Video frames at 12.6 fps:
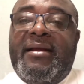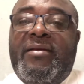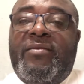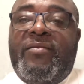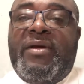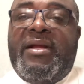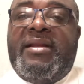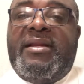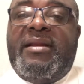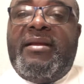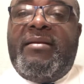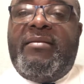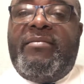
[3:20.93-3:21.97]
would
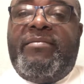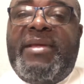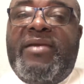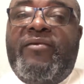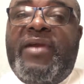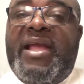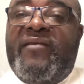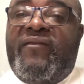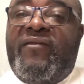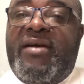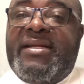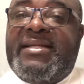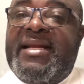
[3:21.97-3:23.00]
be
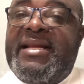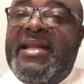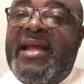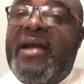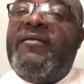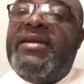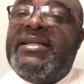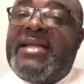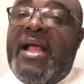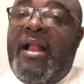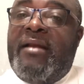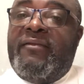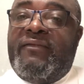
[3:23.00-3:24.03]
reinforcing their
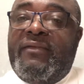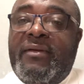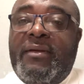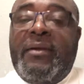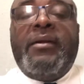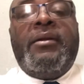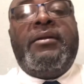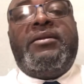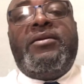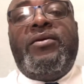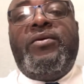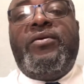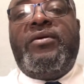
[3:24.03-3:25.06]
resolve
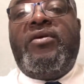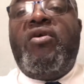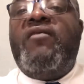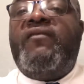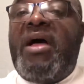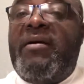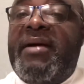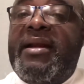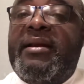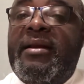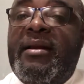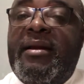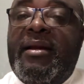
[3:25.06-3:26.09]
to go forward
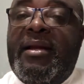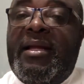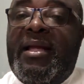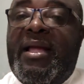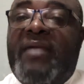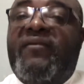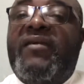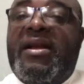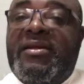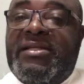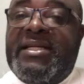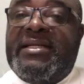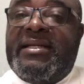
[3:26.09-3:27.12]
and follow
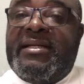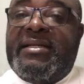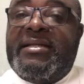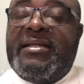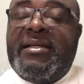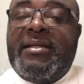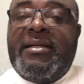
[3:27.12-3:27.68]
Jesus,